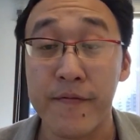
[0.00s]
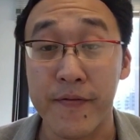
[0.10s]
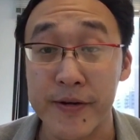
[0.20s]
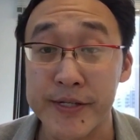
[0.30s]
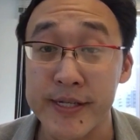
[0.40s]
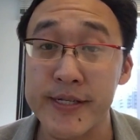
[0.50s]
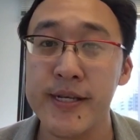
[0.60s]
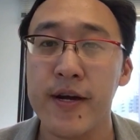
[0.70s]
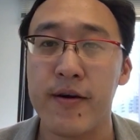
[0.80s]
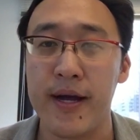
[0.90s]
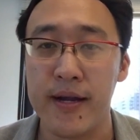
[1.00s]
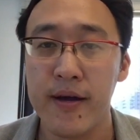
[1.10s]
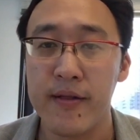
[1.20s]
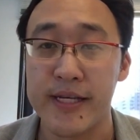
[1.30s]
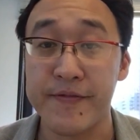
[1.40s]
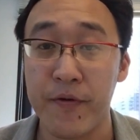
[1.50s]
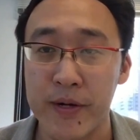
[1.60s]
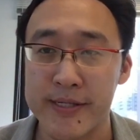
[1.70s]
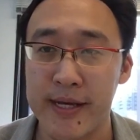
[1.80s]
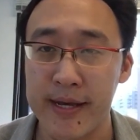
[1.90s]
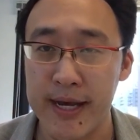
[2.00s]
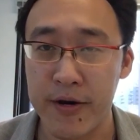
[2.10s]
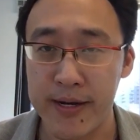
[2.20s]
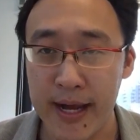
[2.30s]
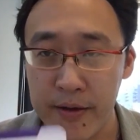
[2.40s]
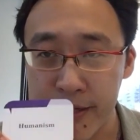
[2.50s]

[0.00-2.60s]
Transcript: versus, right, let's focus on the here and now.